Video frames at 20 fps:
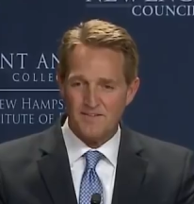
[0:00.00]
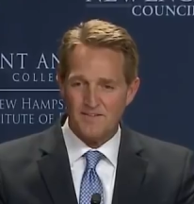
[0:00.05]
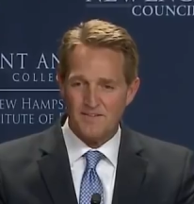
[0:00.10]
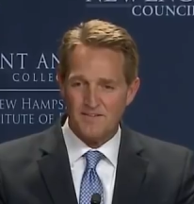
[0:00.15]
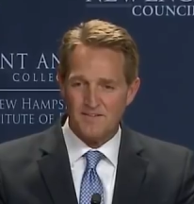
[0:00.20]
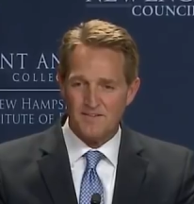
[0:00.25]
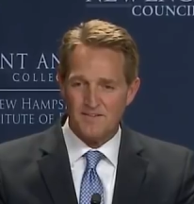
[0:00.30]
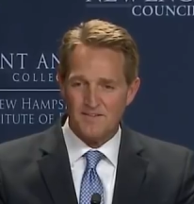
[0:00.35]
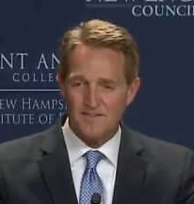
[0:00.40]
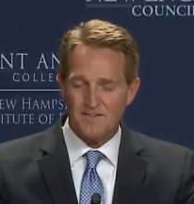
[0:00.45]

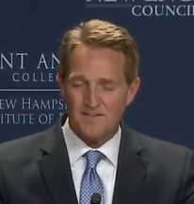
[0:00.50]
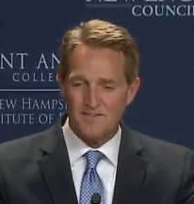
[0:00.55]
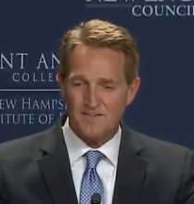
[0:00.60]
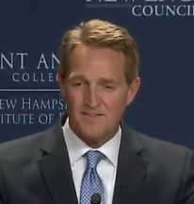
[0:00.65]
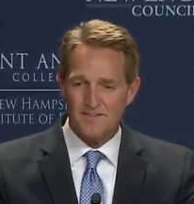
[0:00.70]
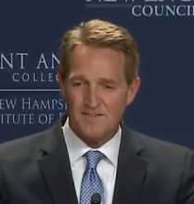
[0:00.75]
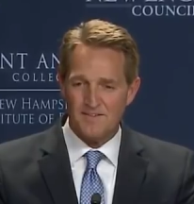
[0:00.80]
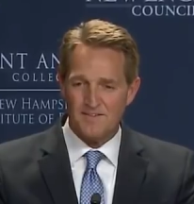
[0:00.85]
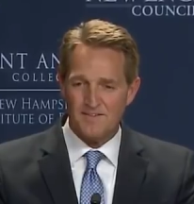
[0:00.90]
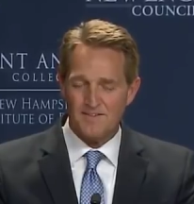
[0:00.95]

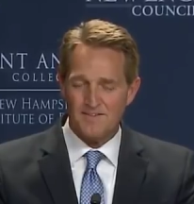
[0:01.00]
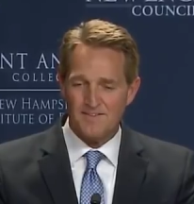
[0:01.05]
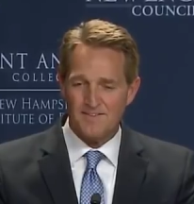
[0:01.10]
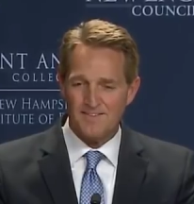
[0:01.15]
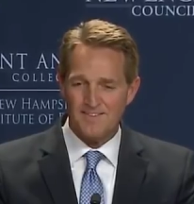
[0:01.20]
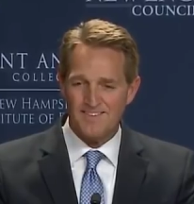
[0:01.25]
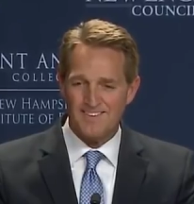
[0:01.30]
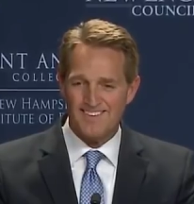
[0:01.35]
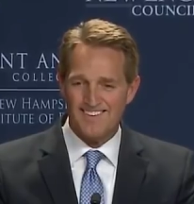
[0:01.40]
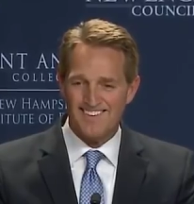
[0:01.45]

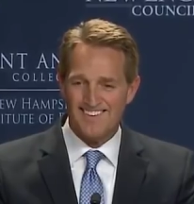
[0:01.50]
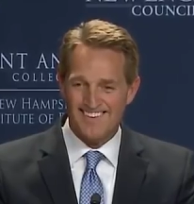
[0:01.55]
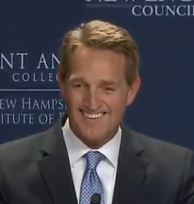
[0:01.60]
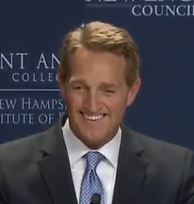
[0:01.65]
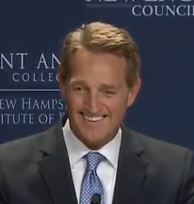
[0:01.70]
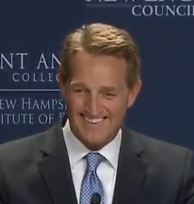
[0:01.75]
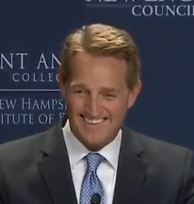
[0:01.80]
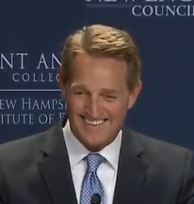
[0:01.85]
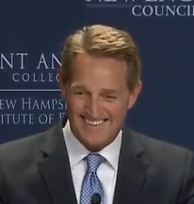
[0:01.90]
(no one is talking)